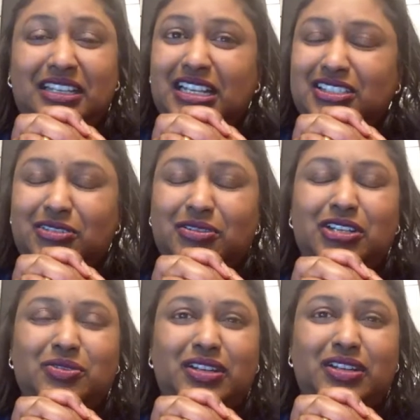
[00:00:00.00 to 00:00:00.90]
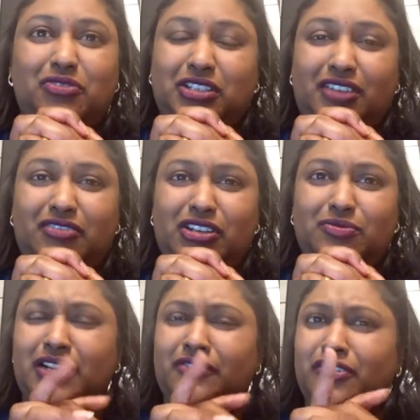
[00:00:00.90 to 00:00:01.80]
Let's look into it. What can we do?
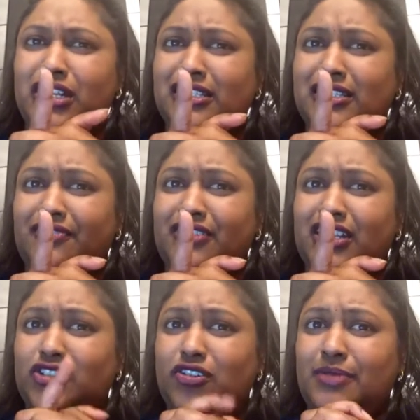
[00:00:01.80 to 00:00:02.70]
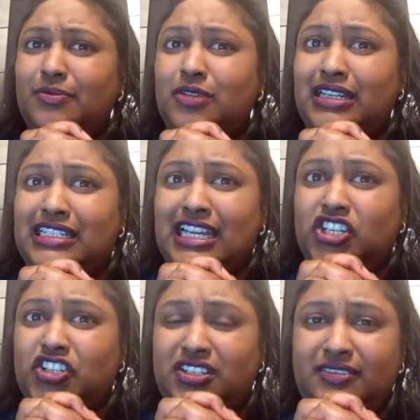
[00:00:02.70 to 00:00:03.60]
Mindfulness and safety is not about
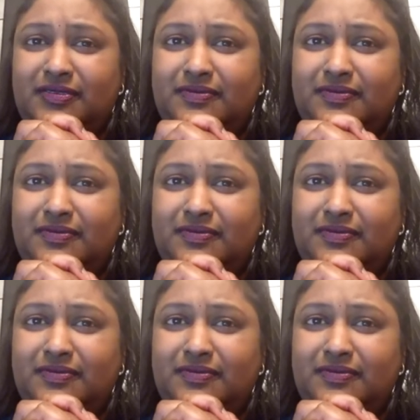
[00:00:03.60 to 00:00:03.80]
meditation.